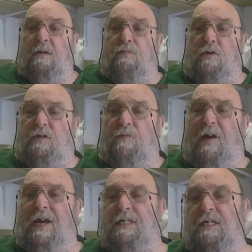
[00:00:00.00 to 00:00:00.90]
Plus the
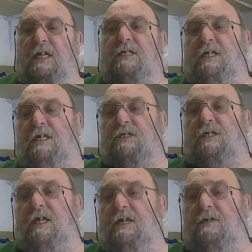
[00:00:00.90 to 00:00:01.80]
fact is, as you can
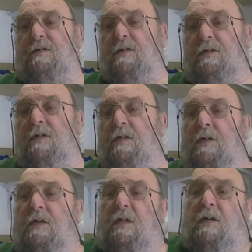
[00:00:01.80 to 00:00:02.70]
see,
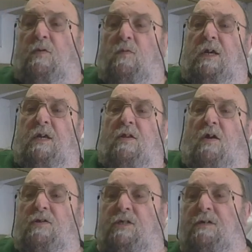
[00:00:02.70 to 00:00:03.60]
we're
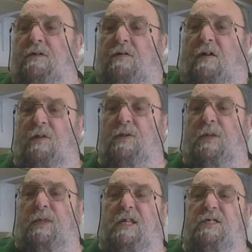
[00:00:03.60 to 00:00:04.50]
not on
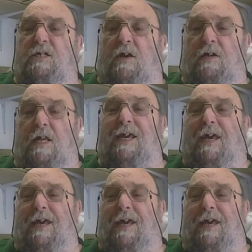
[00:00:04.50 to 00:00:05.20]
the thin side.